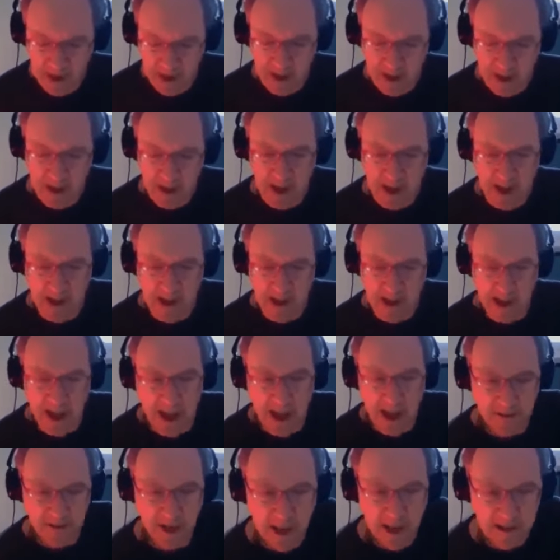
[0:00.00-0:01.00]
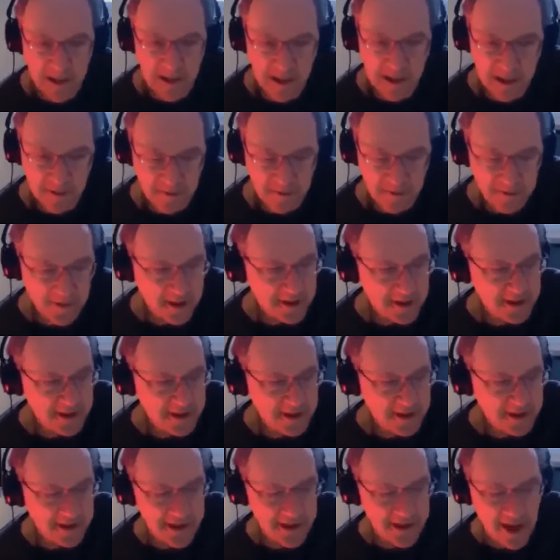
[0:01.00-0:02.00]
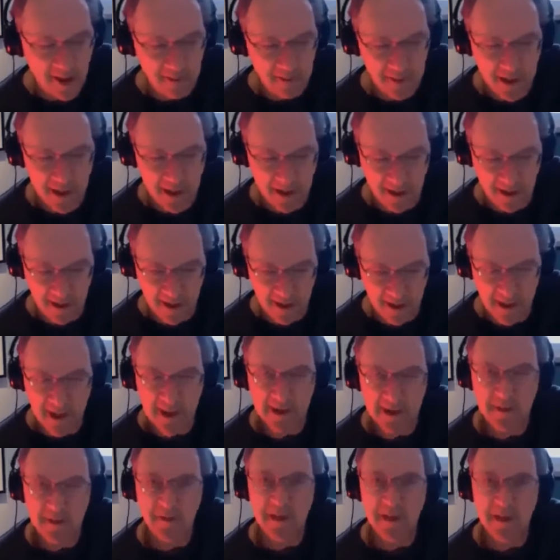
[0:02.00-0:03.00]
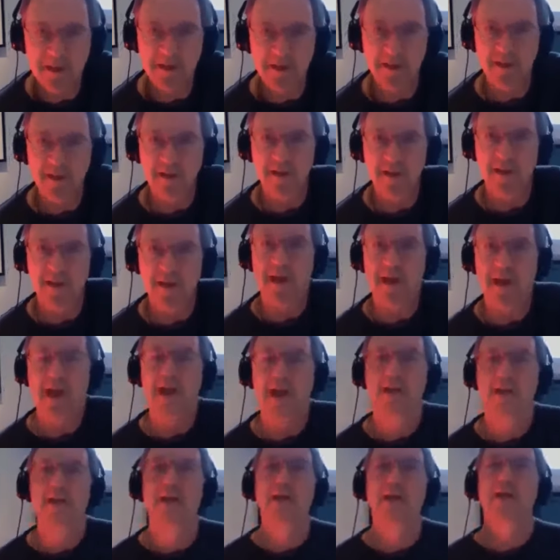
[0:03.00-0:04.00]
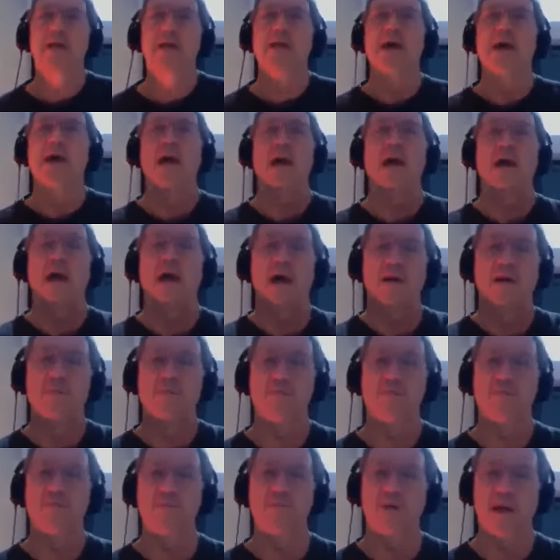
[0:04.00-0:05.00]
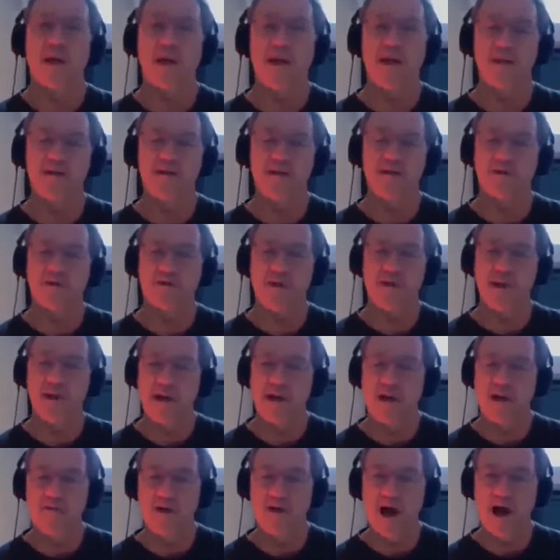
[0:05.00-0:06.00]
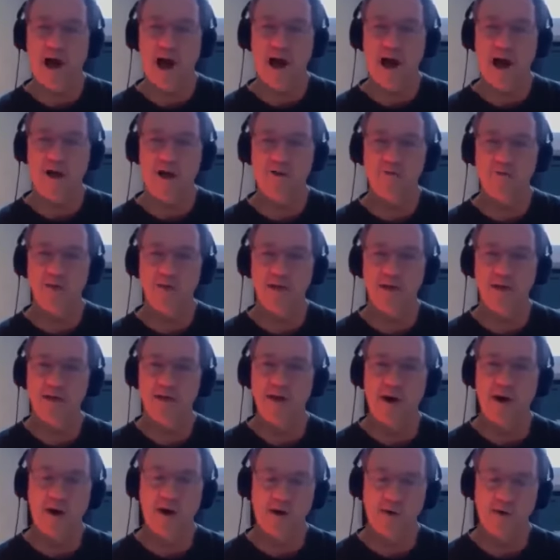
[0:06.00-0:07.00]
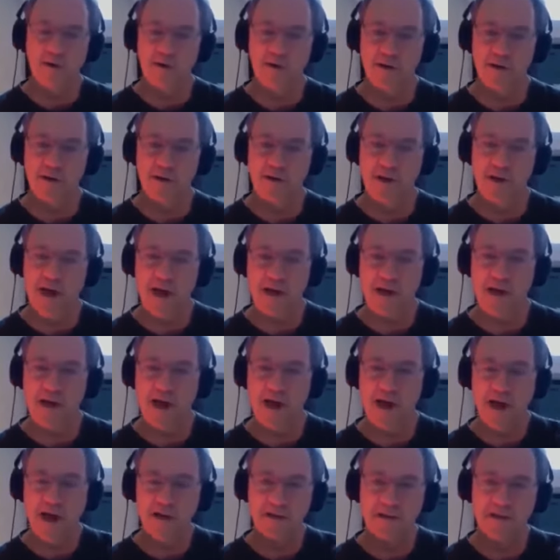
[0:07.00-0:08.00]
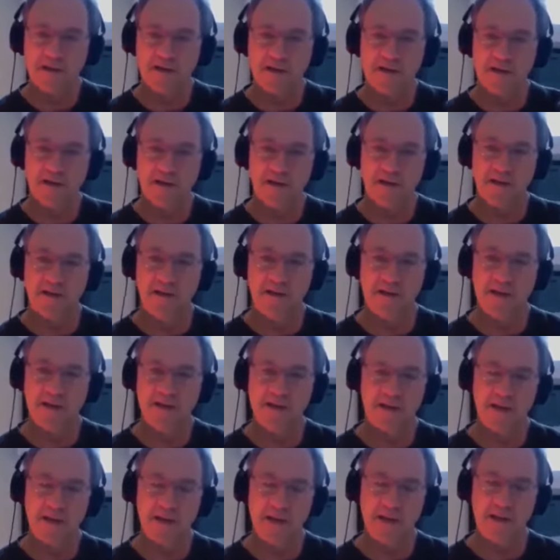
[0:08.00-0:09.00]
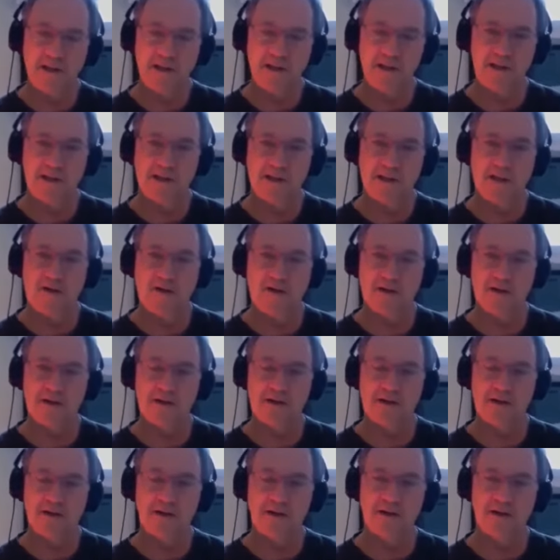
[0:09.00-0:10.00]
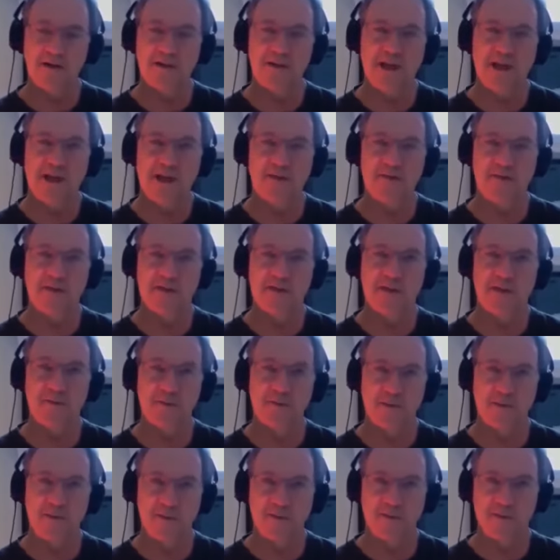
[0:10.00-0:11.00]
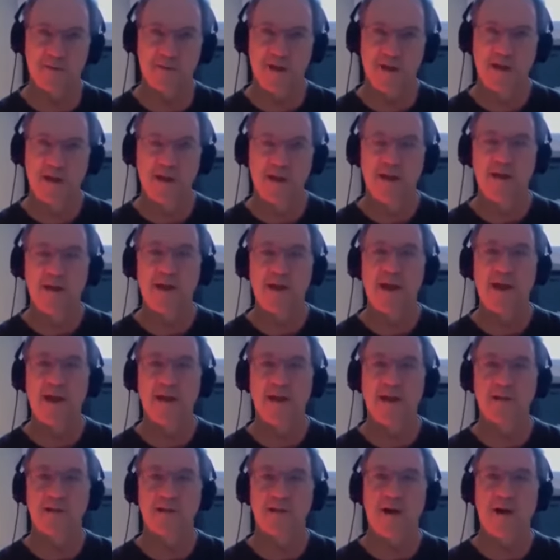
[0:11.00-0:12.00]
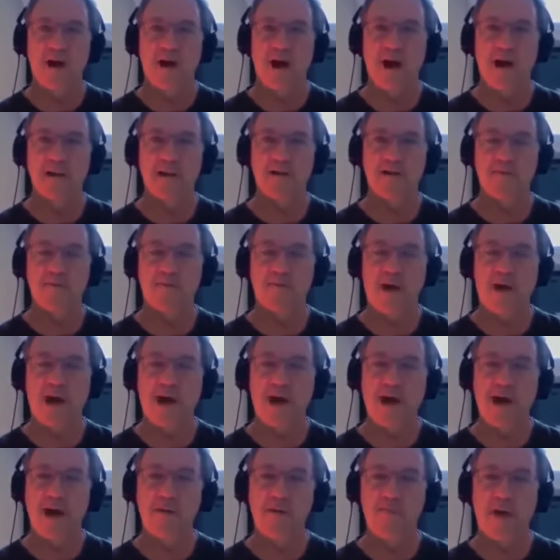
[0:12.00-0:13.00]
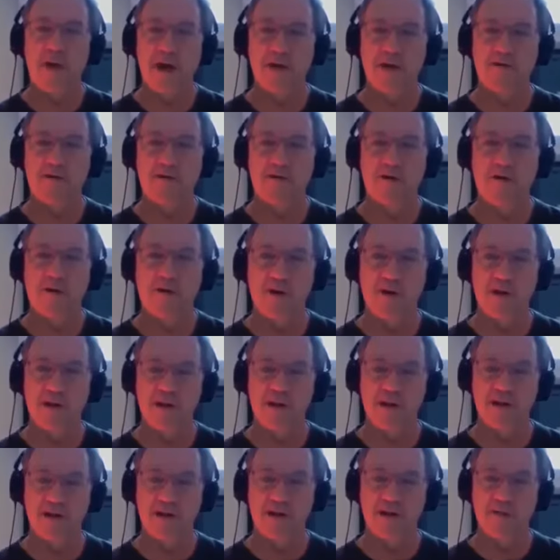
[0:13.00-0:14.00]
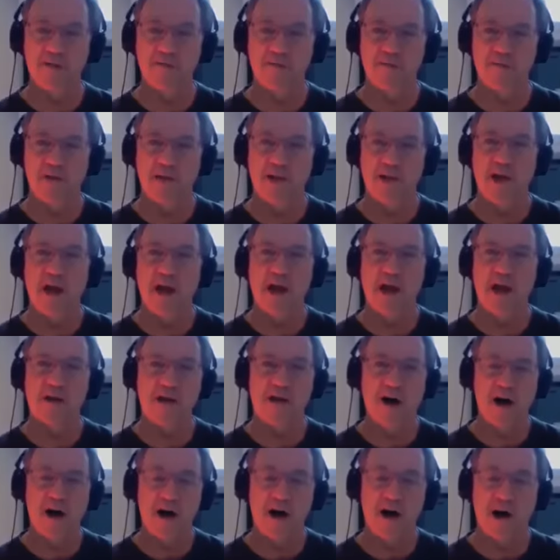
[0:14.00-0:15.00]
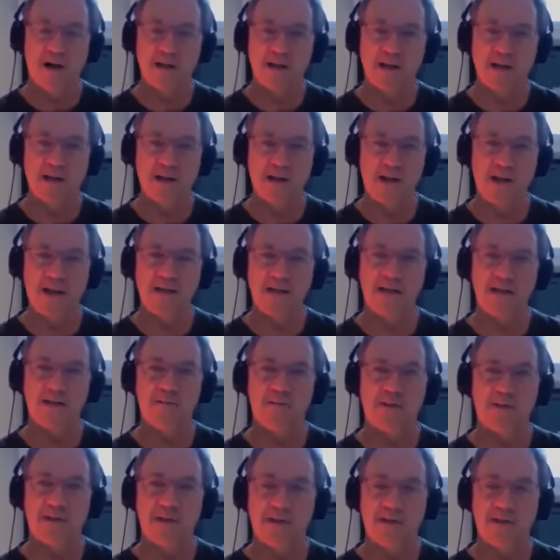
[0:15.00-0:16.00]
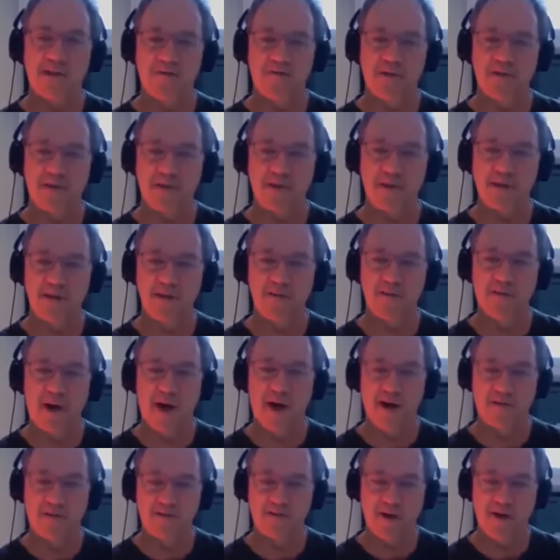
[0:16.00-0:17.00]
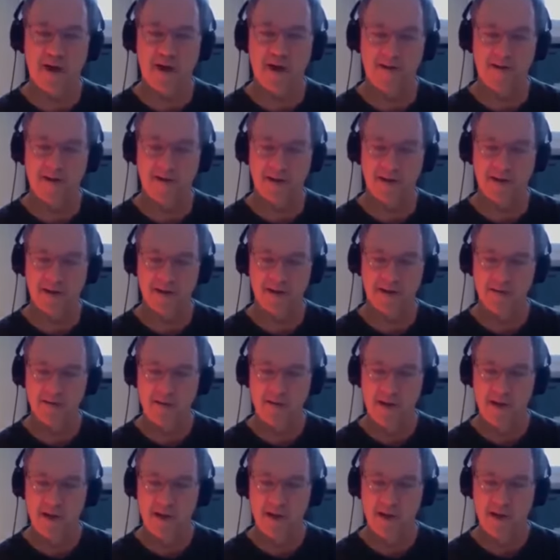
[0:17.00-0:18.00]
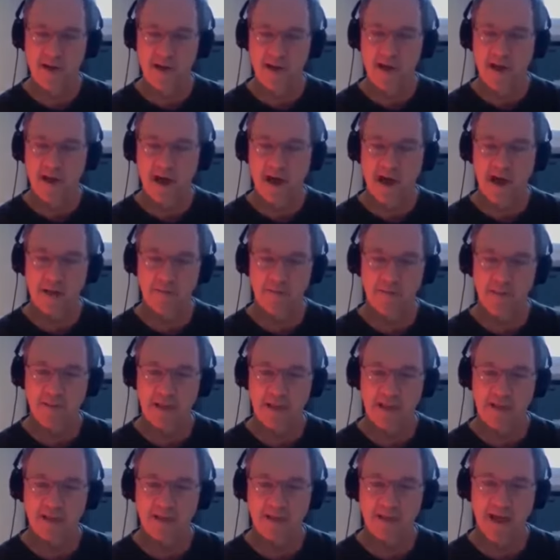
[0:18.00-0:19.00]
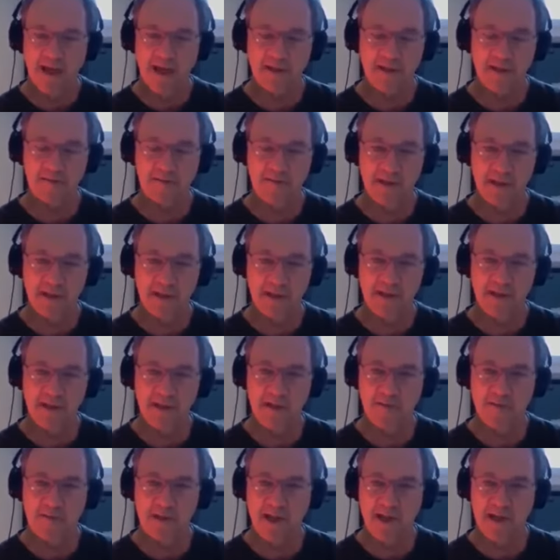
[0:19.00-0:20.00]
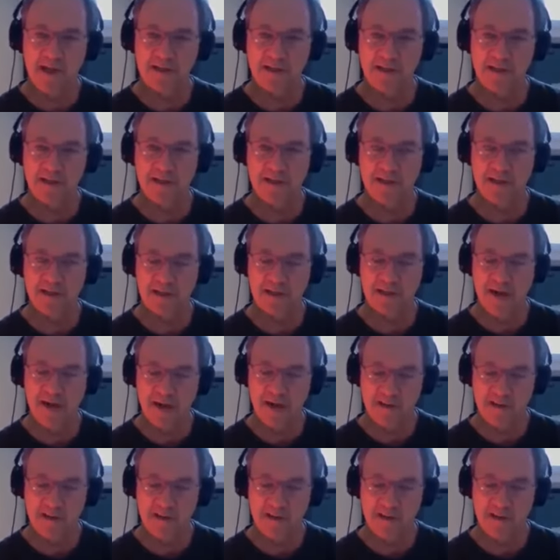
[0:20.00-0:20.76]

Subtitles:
And I thought that the first step here is we should look at the history of how we know that a certain disease or a certain set of symptoms is caused by a microorganism at all, and then specifically by a virus, because that's really the place to start.